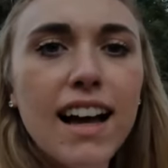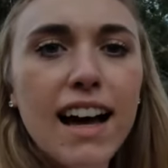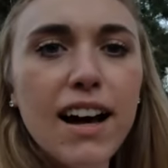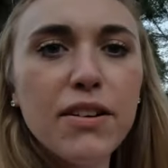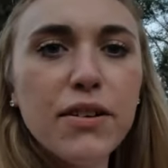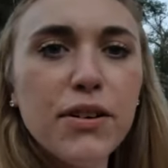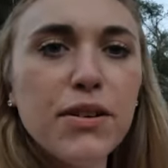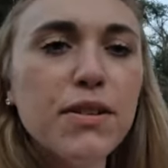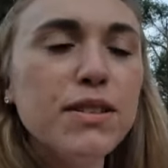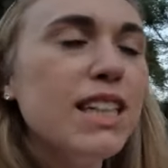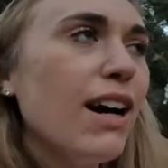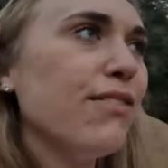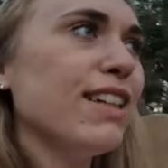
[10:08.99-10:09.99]
How cool
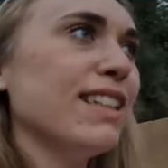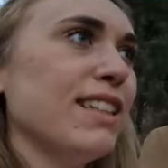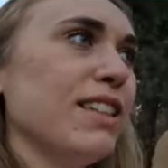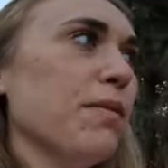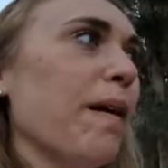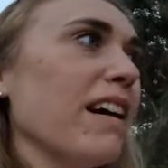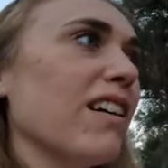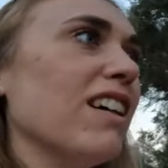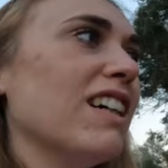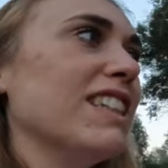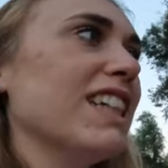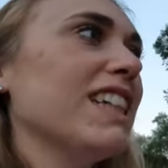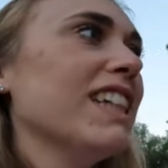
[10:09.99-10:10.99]
to have this in your back
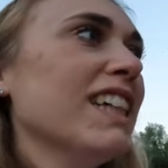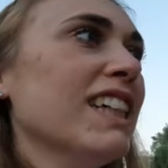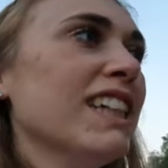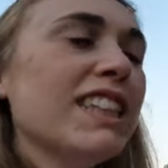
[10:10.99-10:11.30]
garden.